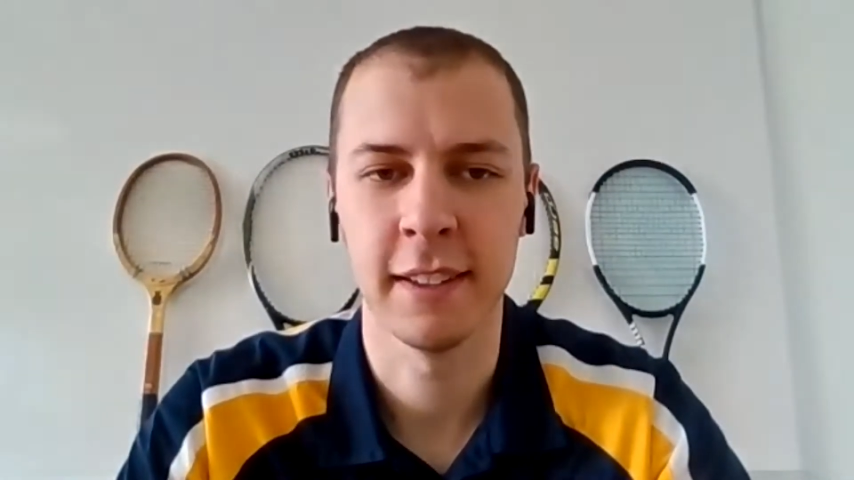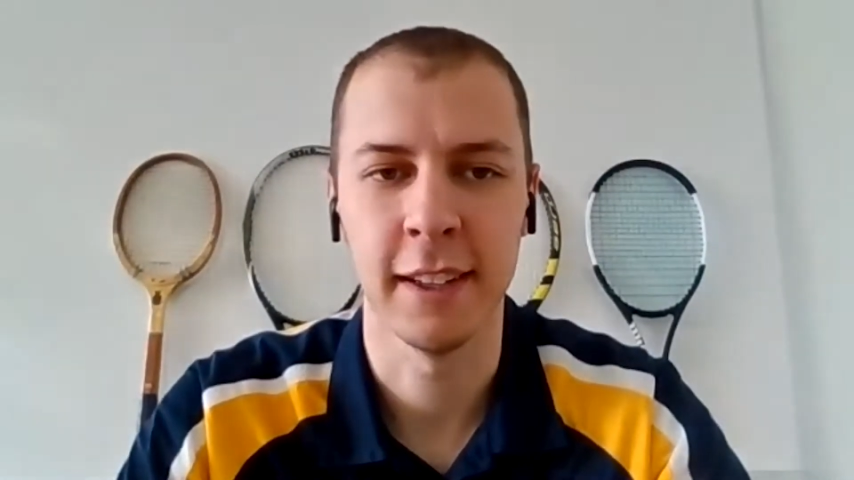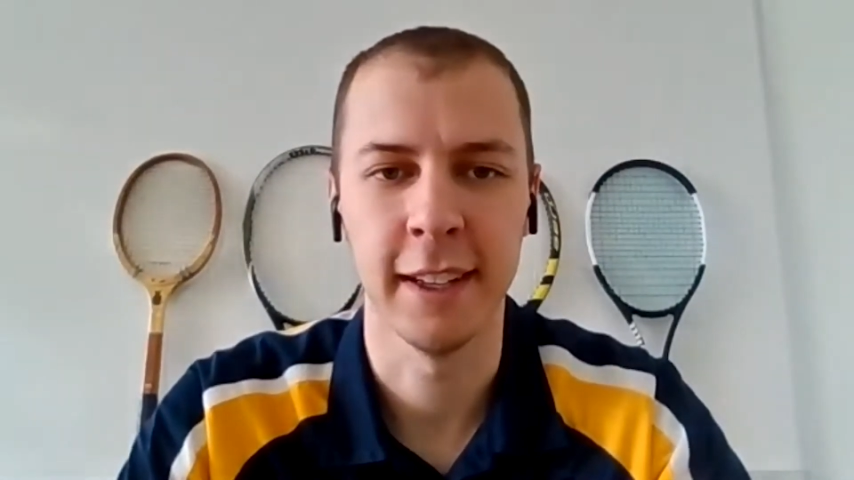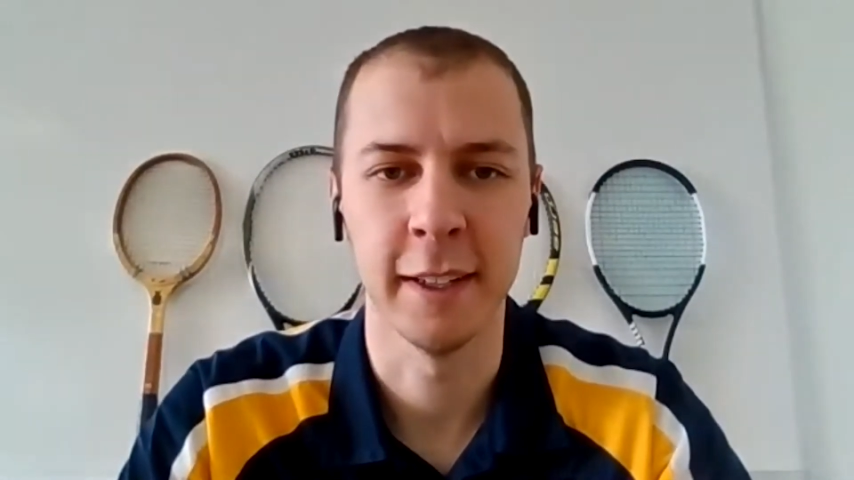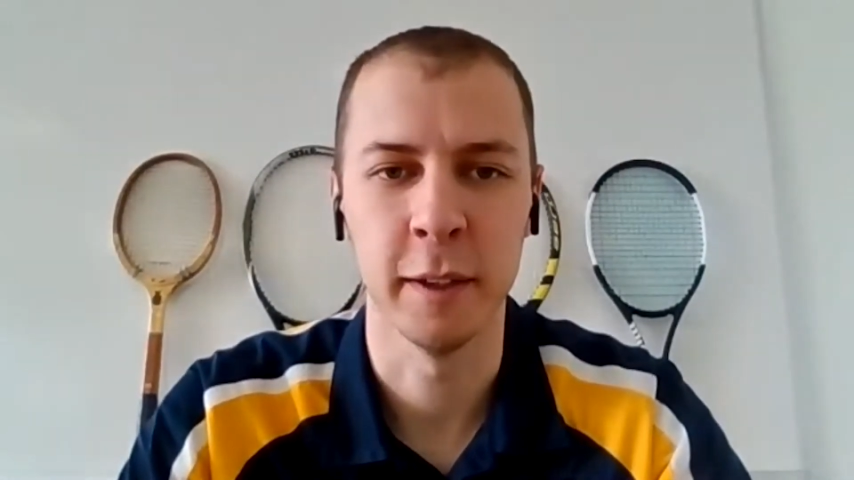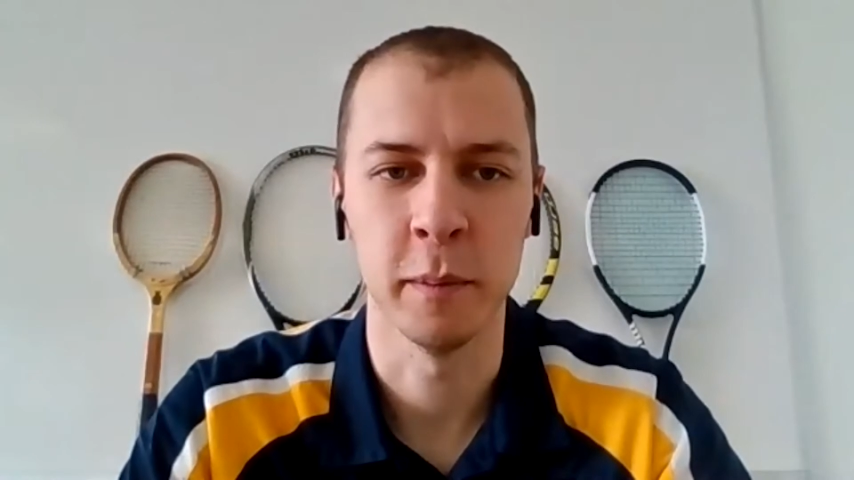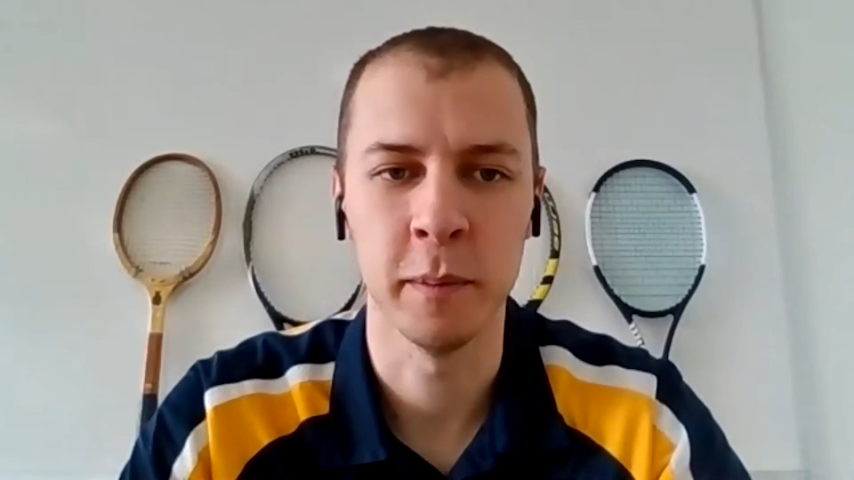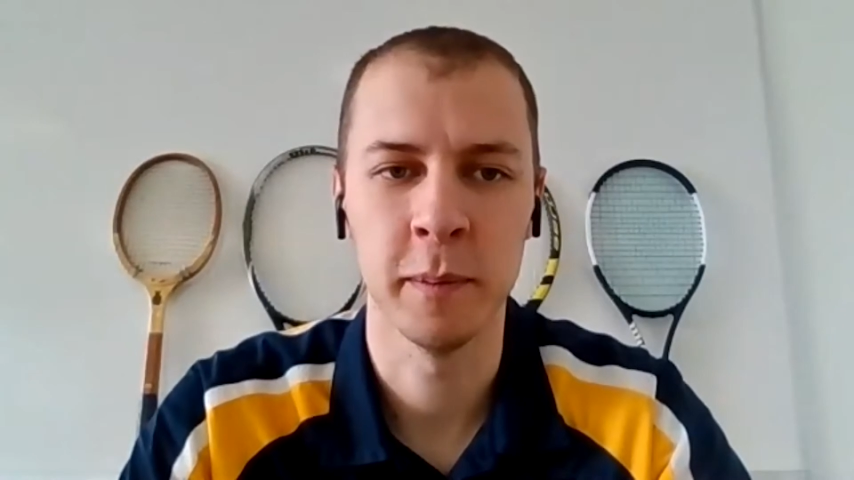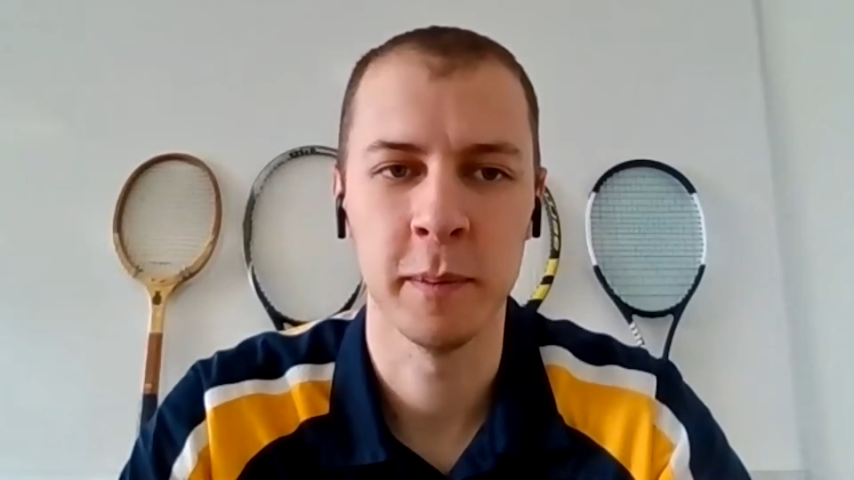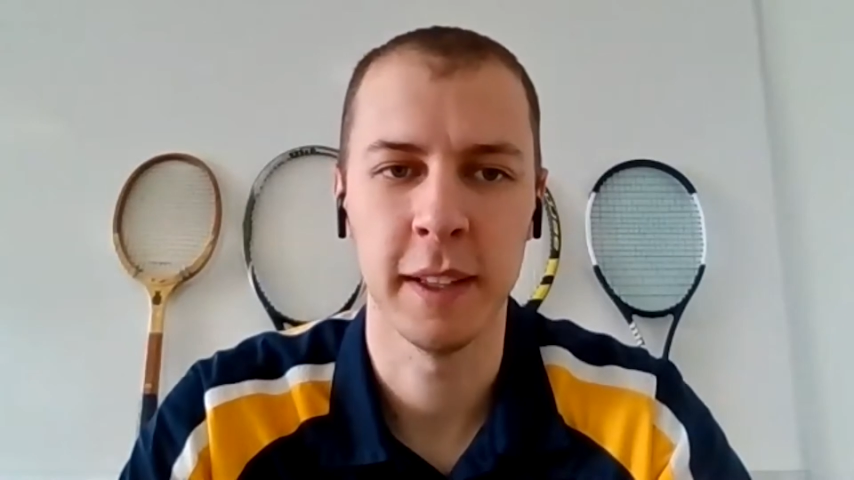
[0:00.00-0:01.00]
and
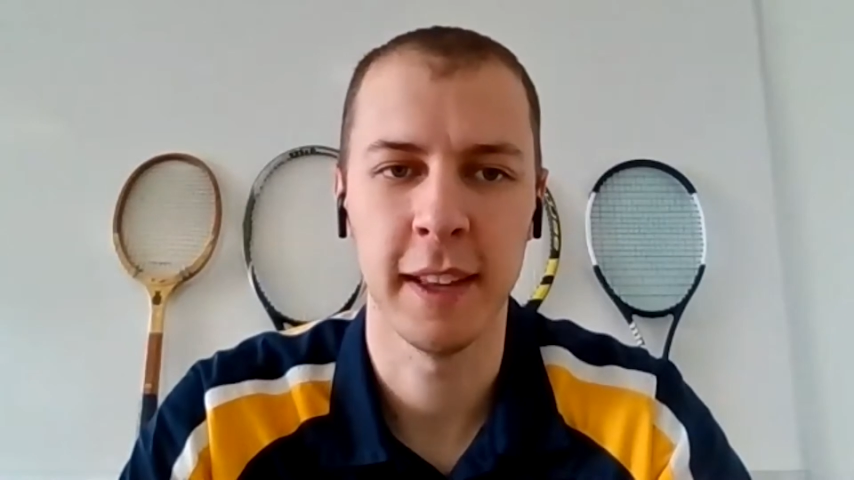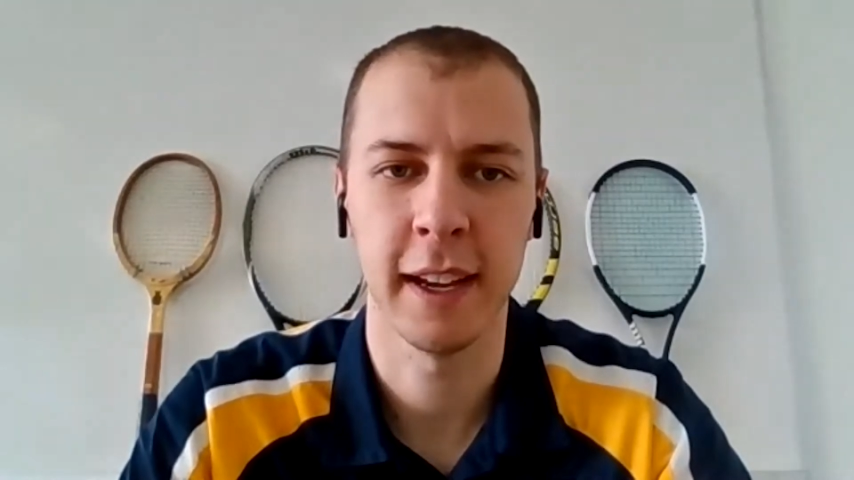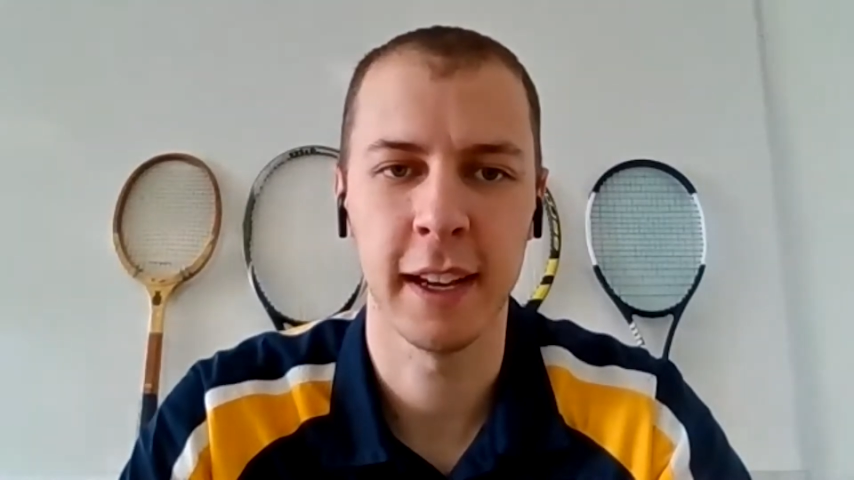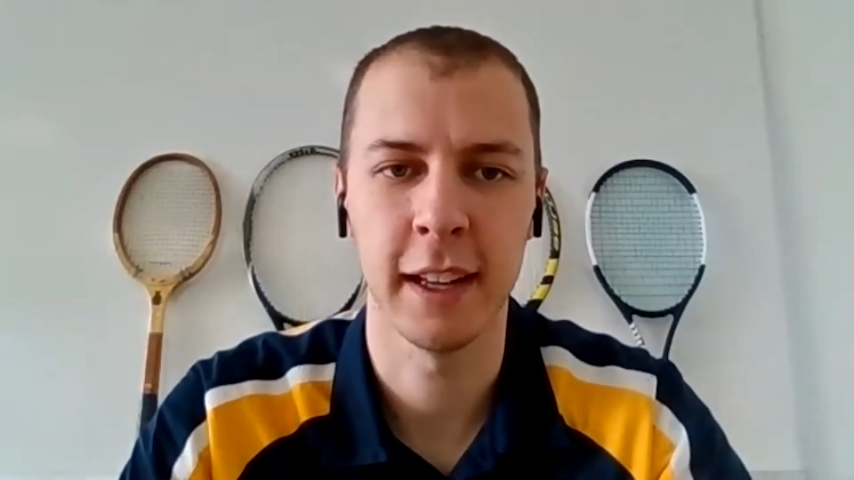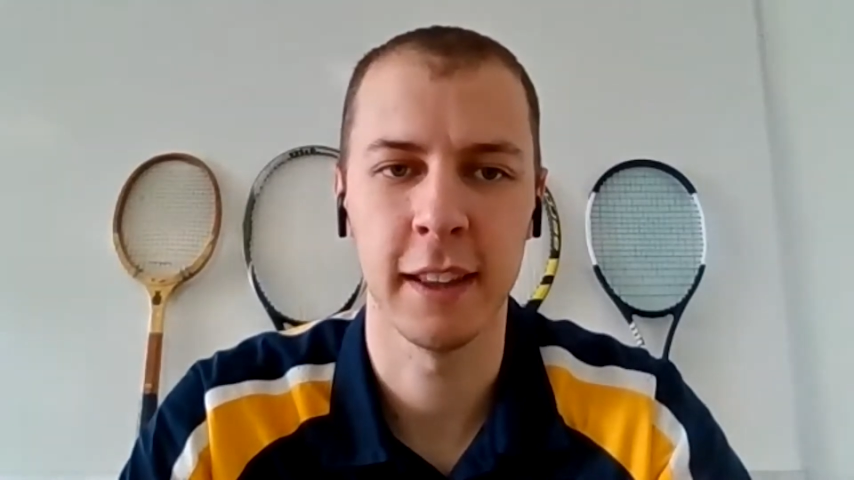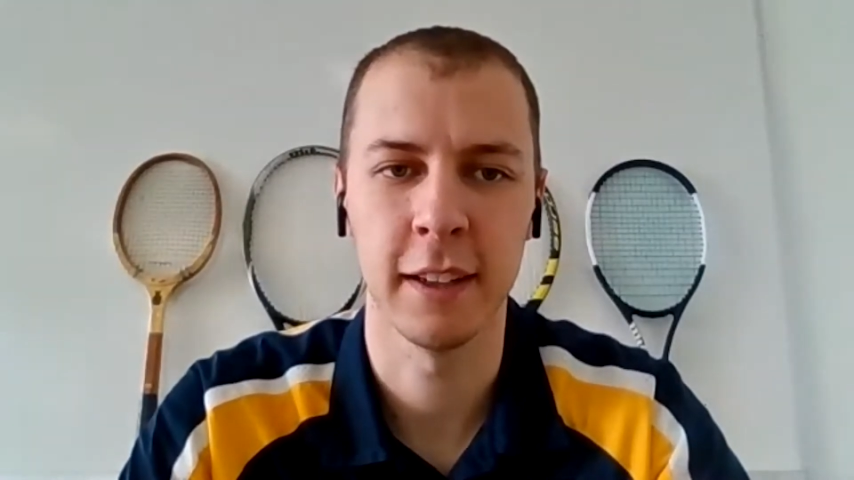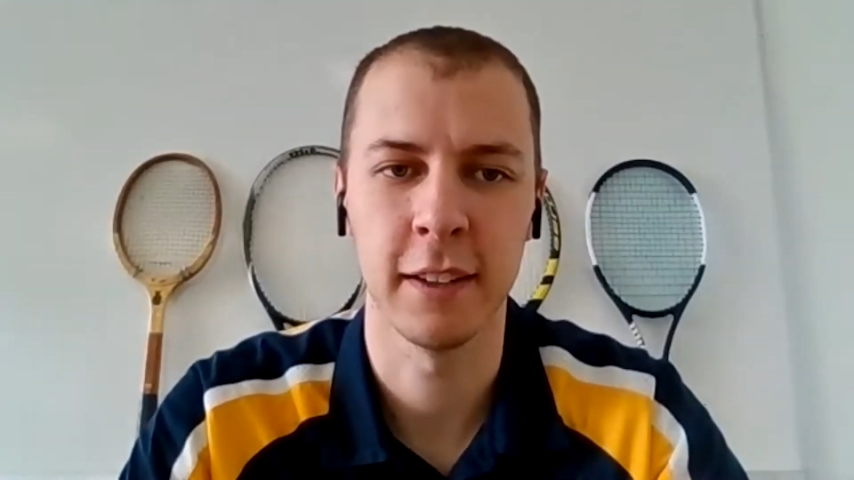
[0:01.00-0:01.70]
that kind of thing.